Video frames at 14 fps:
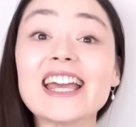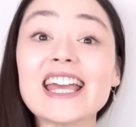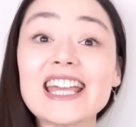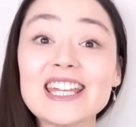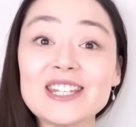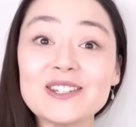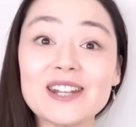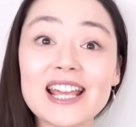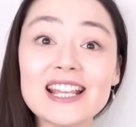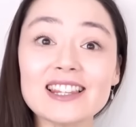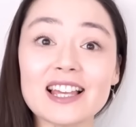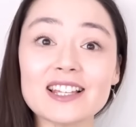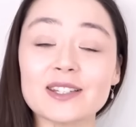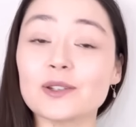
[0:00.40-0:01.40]
In today's
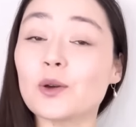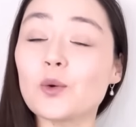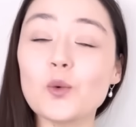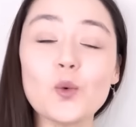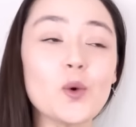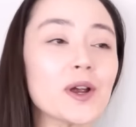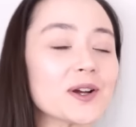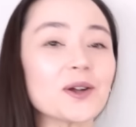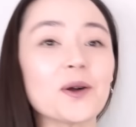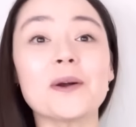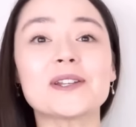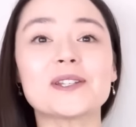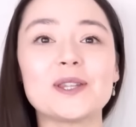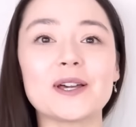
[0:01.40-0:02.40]
lesson, we're going
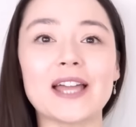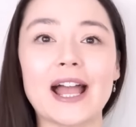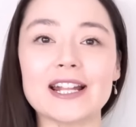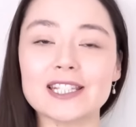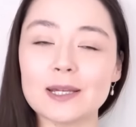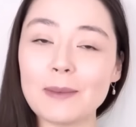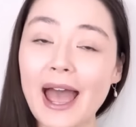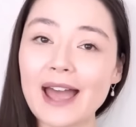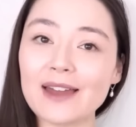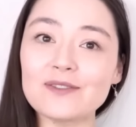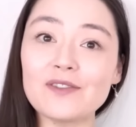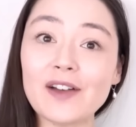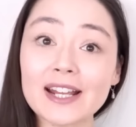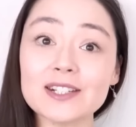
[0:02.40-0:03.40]
to look at some
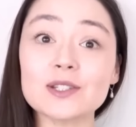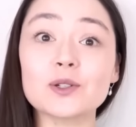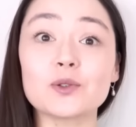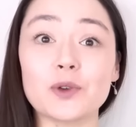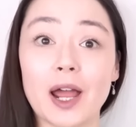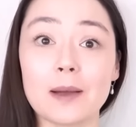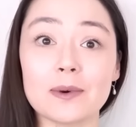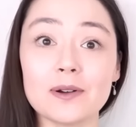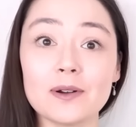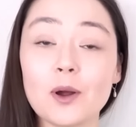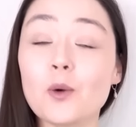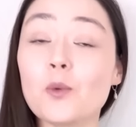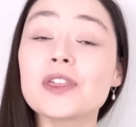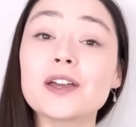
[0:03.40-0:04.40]
advanced grammar
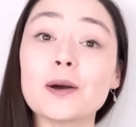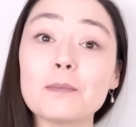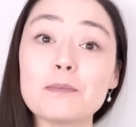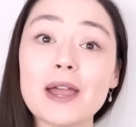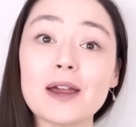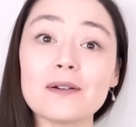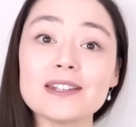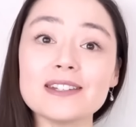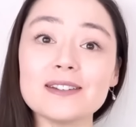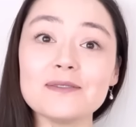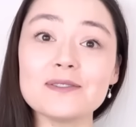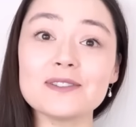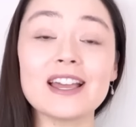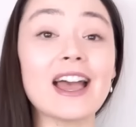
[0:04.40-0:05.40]
with
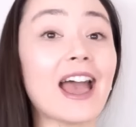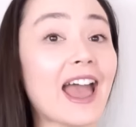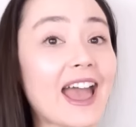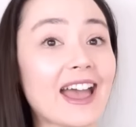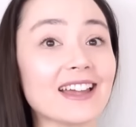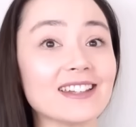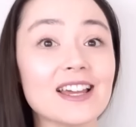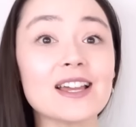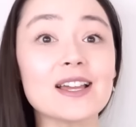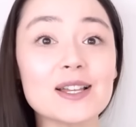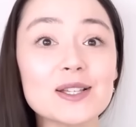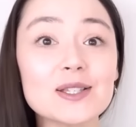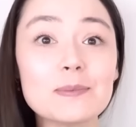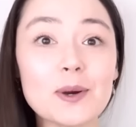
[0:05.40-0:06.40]
comparatives and
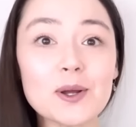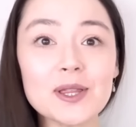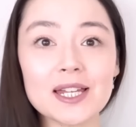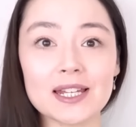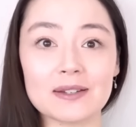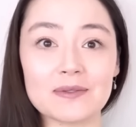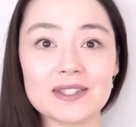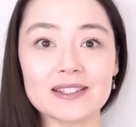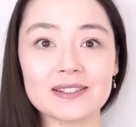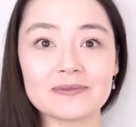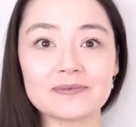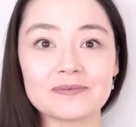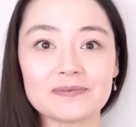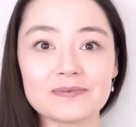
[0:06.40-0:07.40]
superlatives.
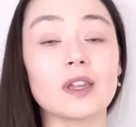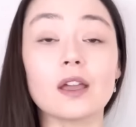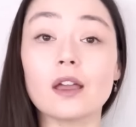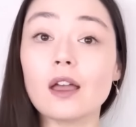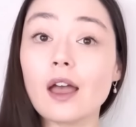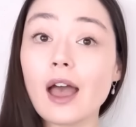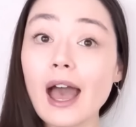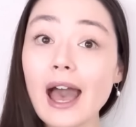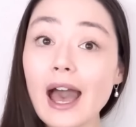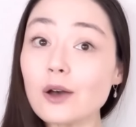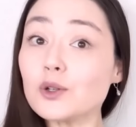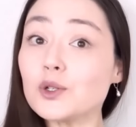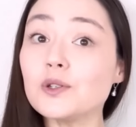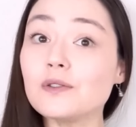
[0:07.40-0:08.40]
How
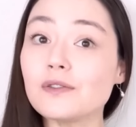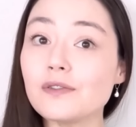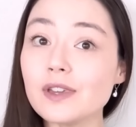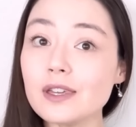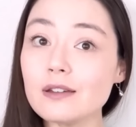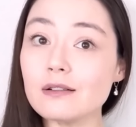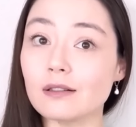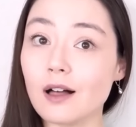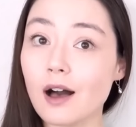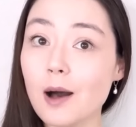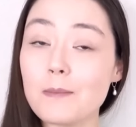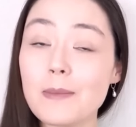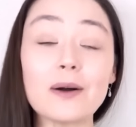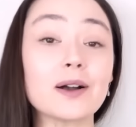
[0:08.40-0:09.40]
do you feel
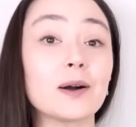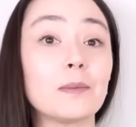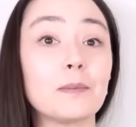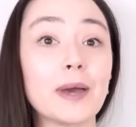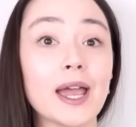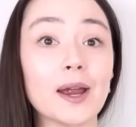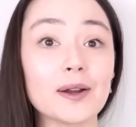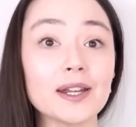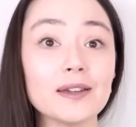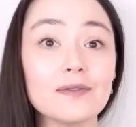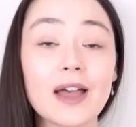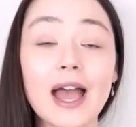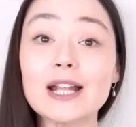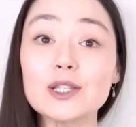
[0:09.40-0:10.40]
about comparative
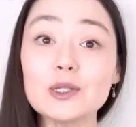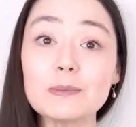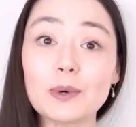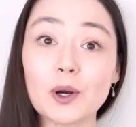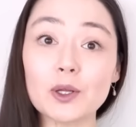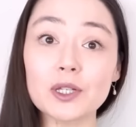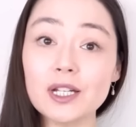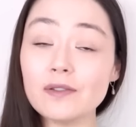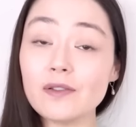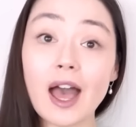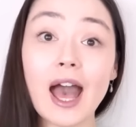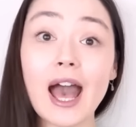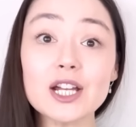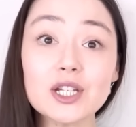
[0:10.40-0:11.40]
and superlative
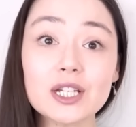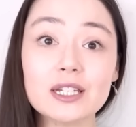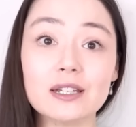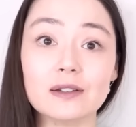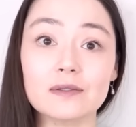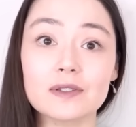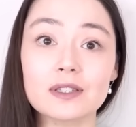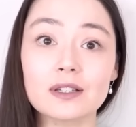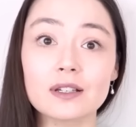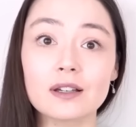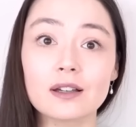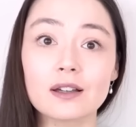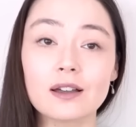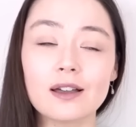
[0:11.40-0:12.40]
adjectives?
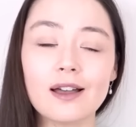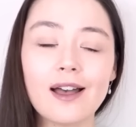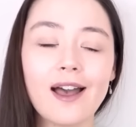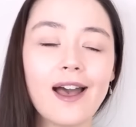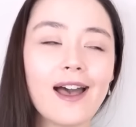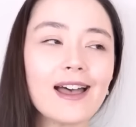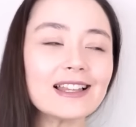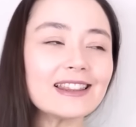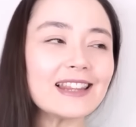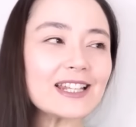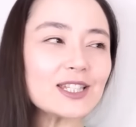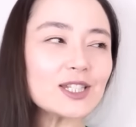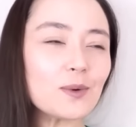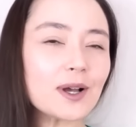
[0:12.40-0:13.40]
Let's
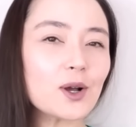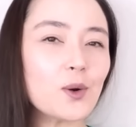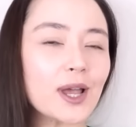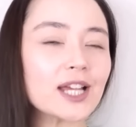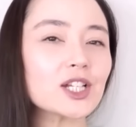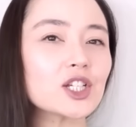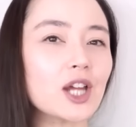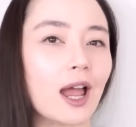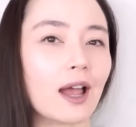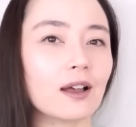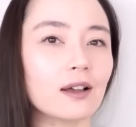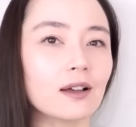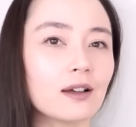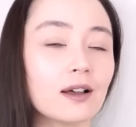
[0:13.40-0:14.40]
do a quick
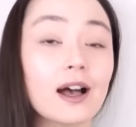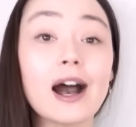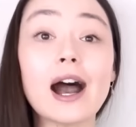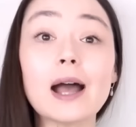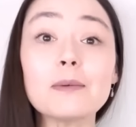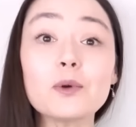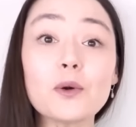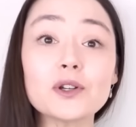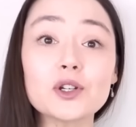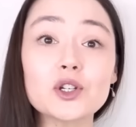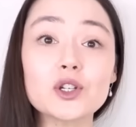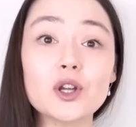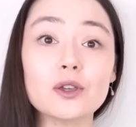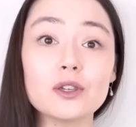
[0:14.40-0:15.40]
check. I'm going to
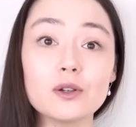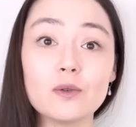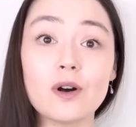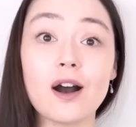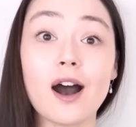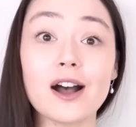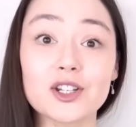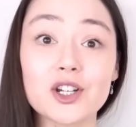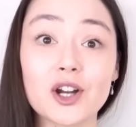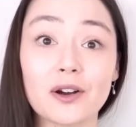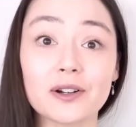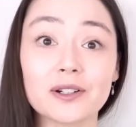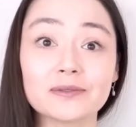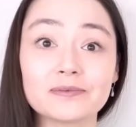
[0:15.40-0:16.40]
show you a chart.